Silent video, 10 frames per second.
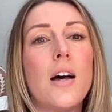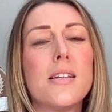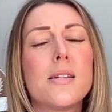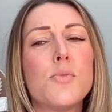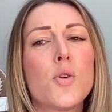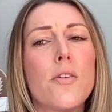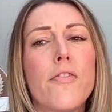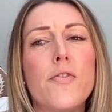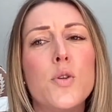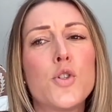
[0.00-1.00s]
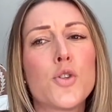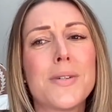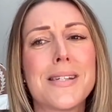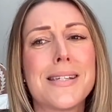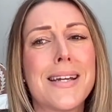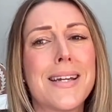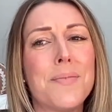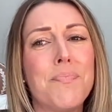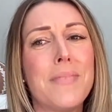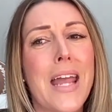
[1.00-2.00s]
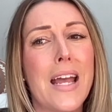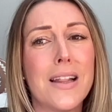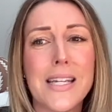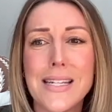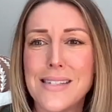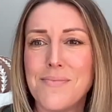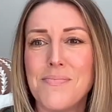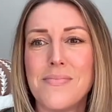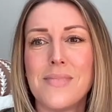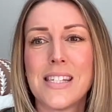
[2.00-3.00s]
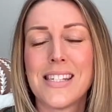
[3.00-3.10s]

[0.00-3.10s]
some sort of futuristic alien